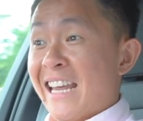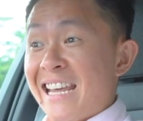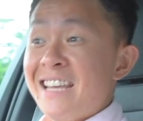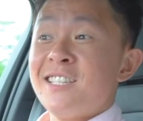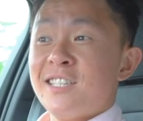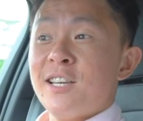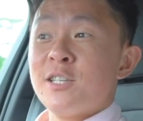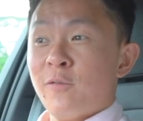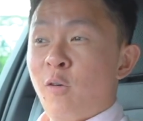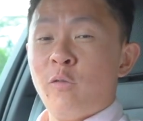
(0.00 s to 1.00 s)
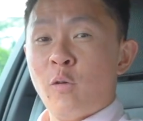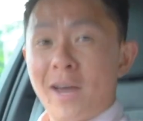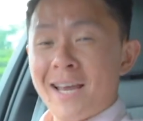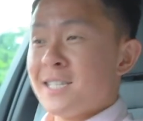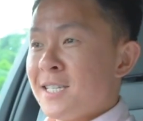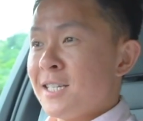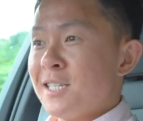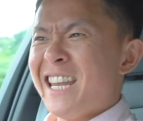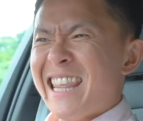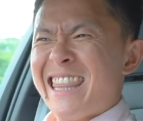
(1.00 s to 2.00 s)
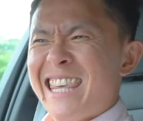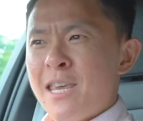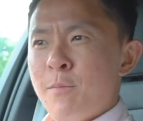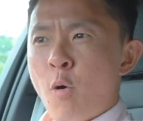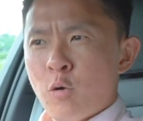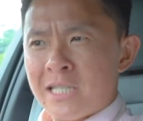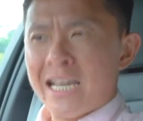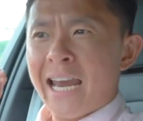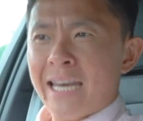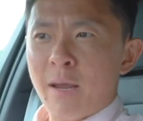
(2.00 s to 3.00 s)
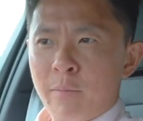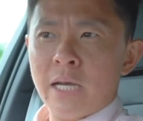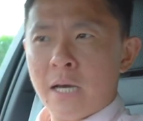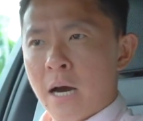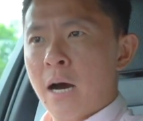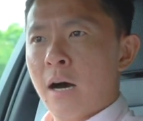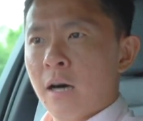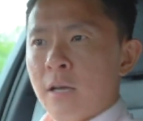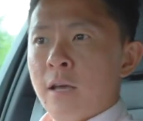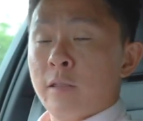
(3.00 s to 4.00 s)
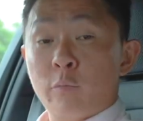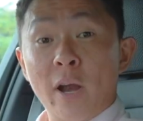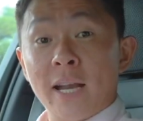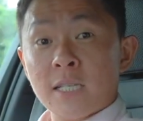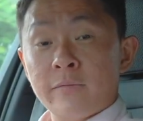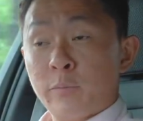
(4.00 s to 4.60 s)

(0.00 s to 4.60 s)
Is this Volvo S60 the most dynamic car the brand has ever